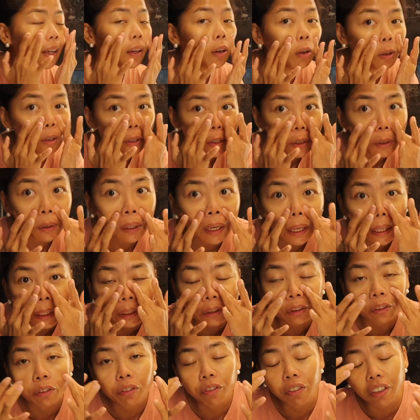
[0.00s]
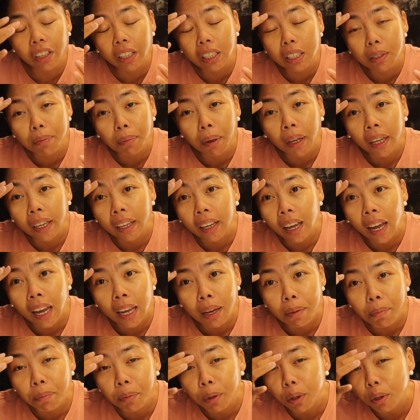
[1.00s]
I also like to fix my
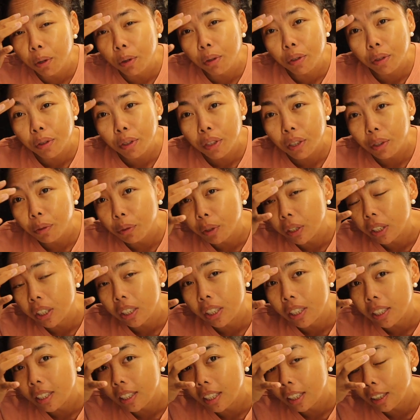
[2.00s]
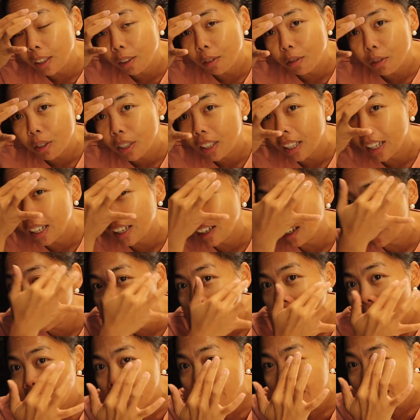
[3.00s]
eyebrows, which is, it looks like
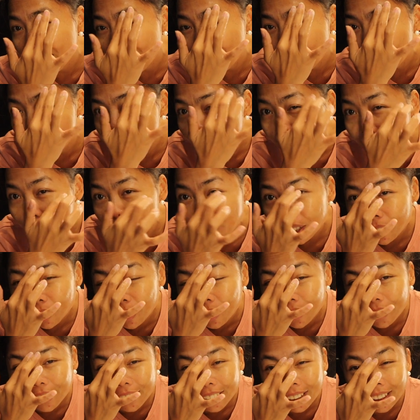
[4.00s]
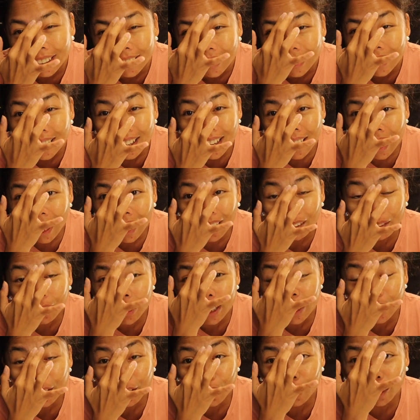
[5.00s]
a guy eyebrows now. I
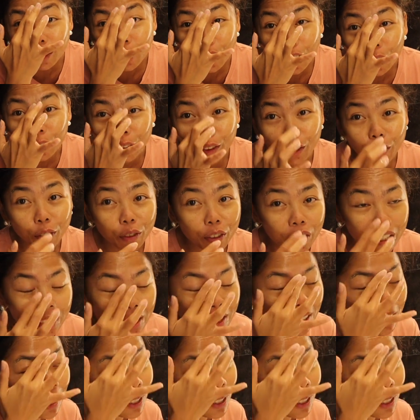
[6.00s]
really don't know how to fix